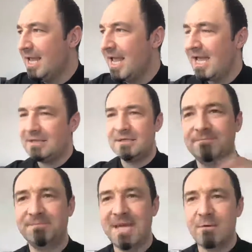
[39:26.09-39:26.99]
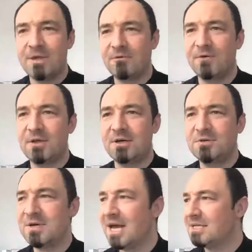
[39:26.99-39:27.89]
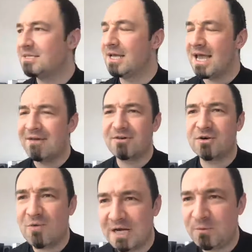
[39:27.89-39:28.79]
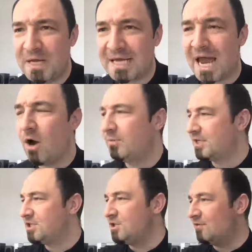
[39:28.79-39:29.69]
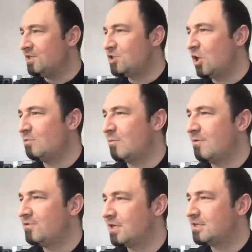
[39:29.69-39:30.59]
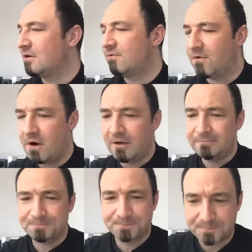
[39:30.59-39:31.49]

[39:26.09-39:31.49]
And yeah, without further ado, guys, have a great week. I hope that you've enjoyed what we've done so far.